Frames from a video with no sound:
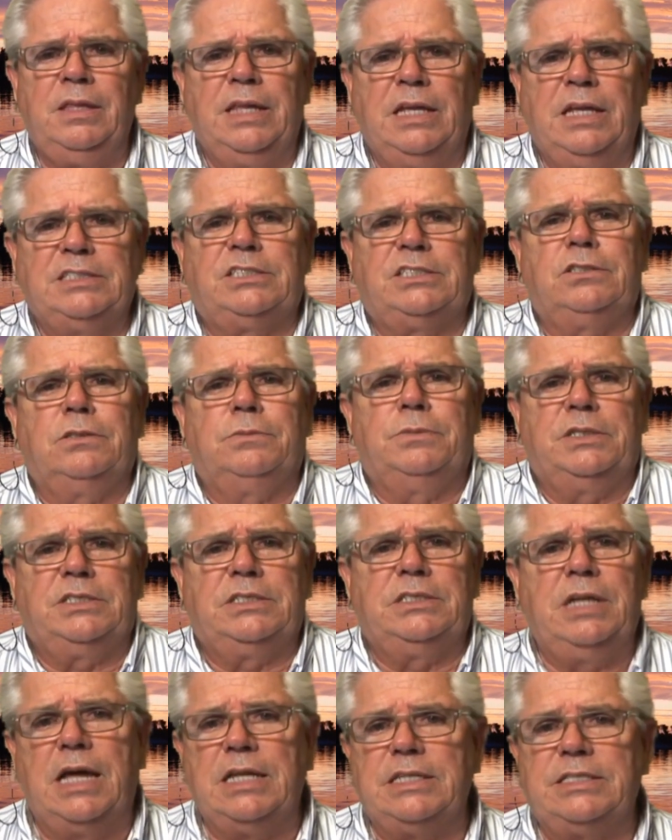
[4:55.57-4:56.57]
That's so much
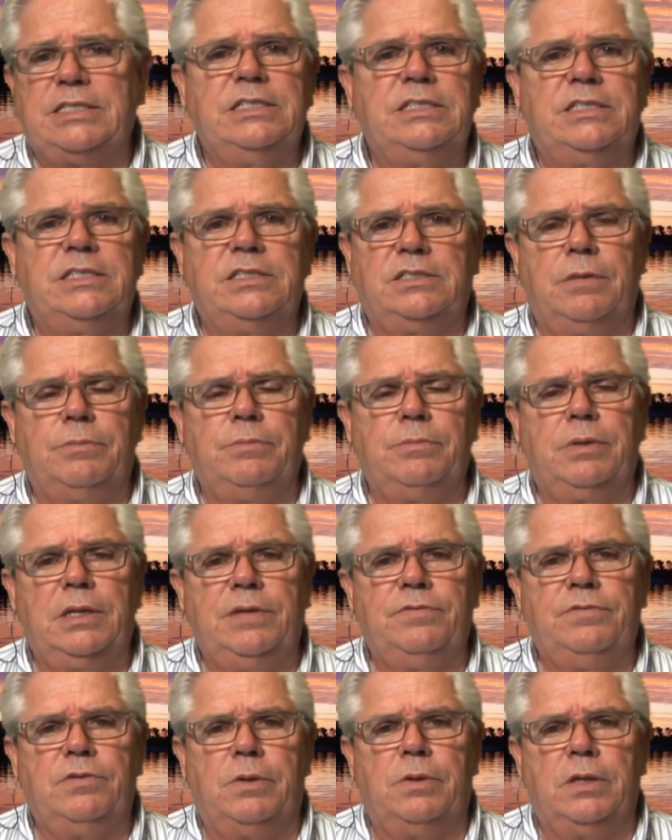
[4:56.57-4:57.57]
nonsense. It's
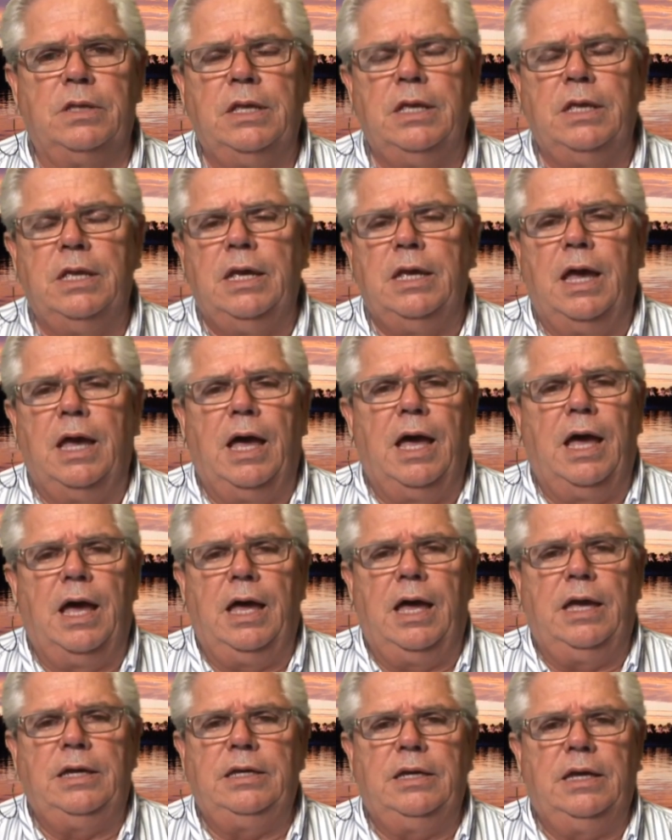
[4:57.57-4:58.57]
unbelievable.
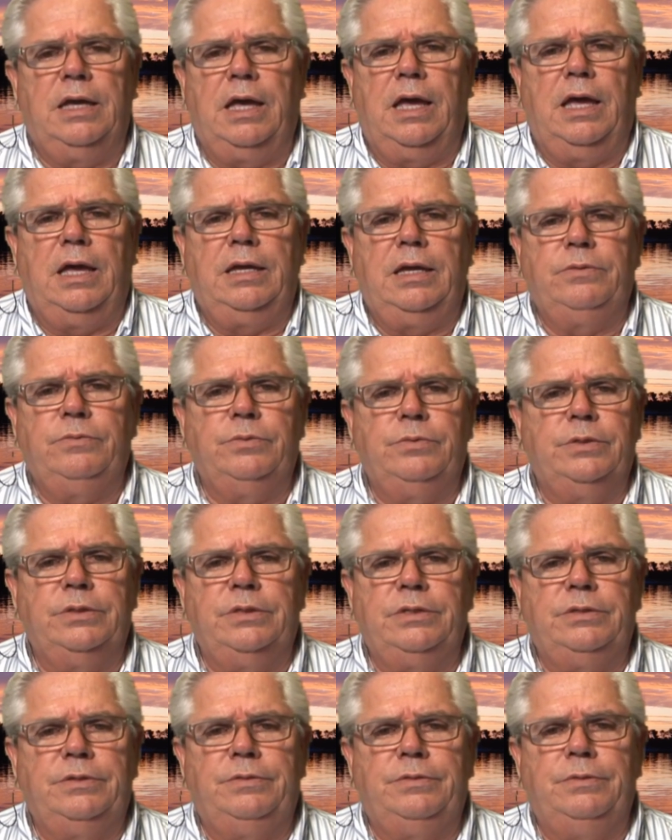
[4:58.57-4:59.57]
I
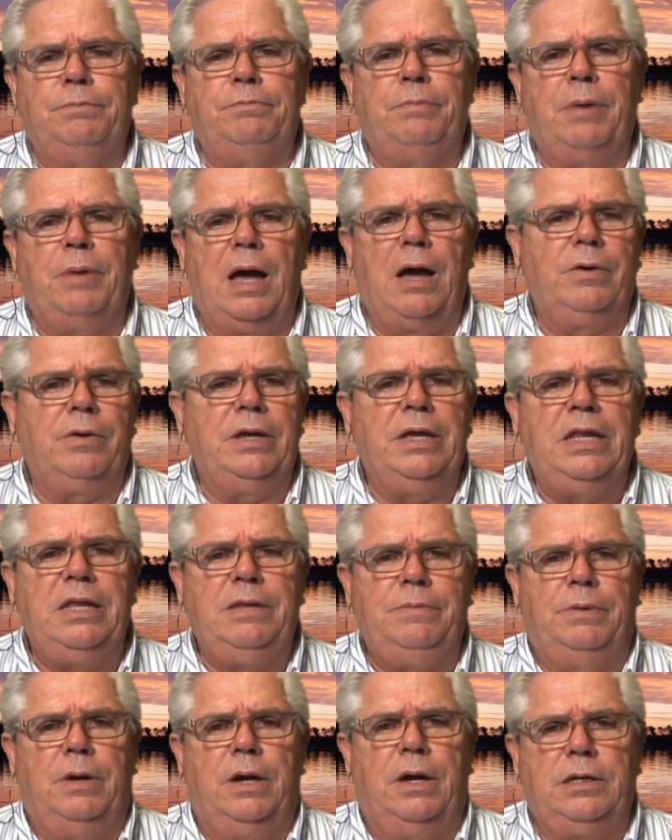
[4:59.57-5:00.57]
would bow
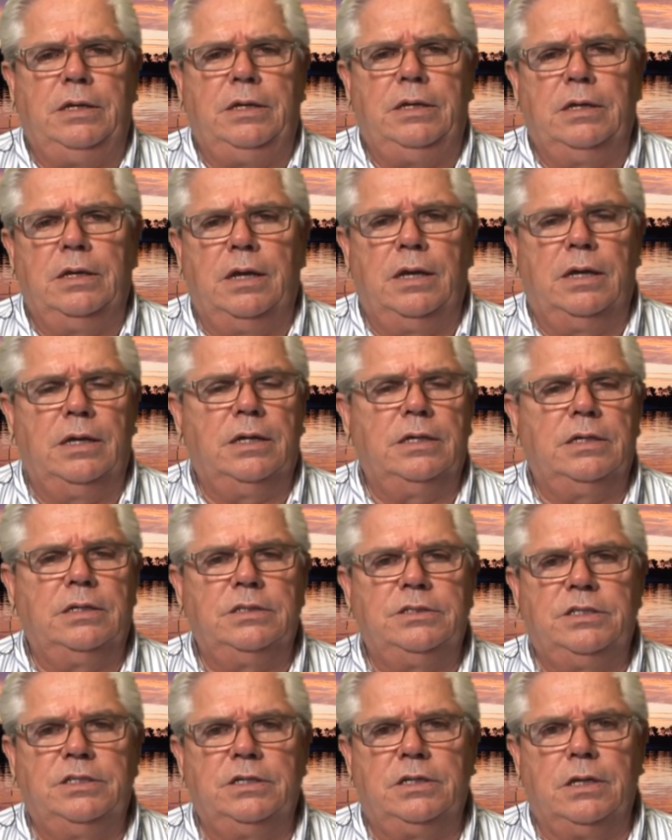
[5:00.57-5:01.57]
anybody
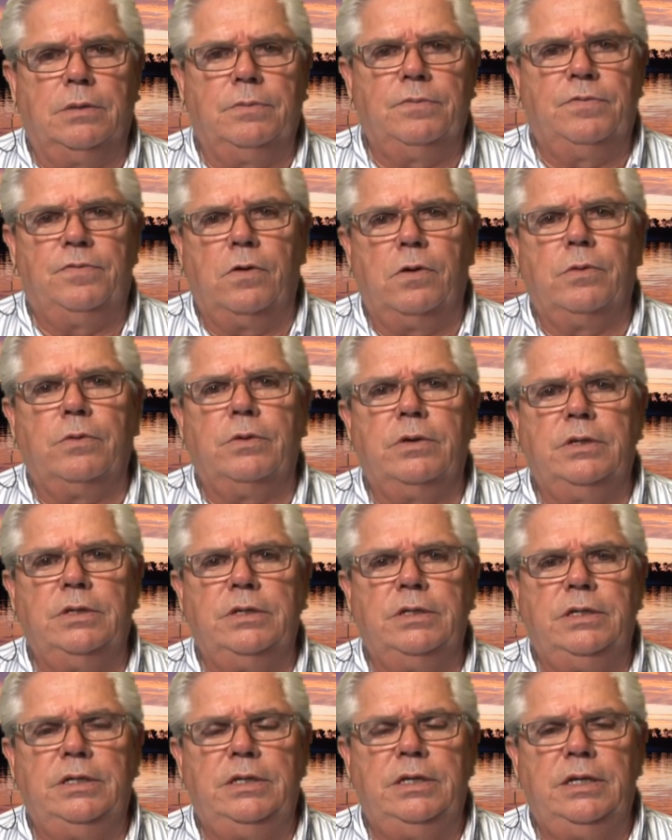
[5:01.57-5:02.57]
to come
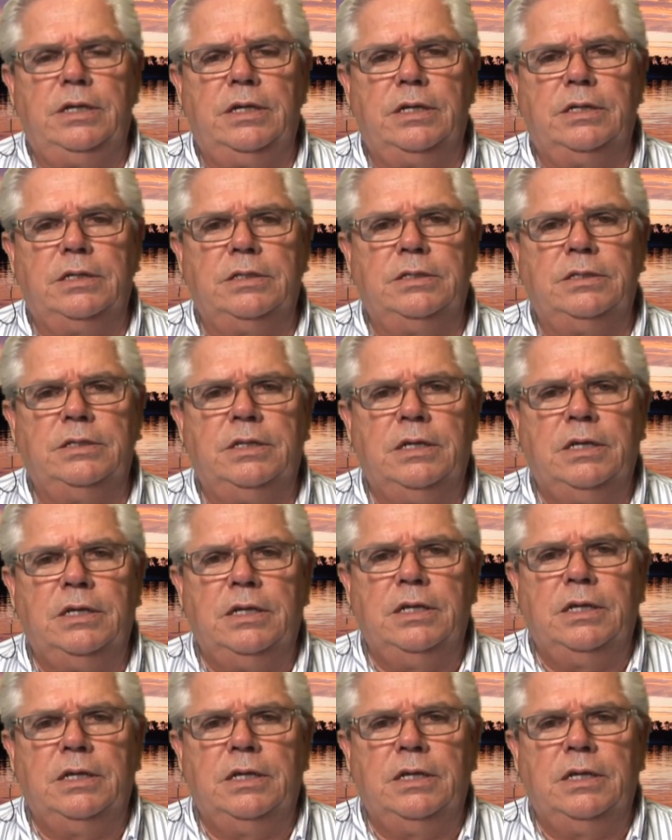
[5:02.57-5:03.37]
forward and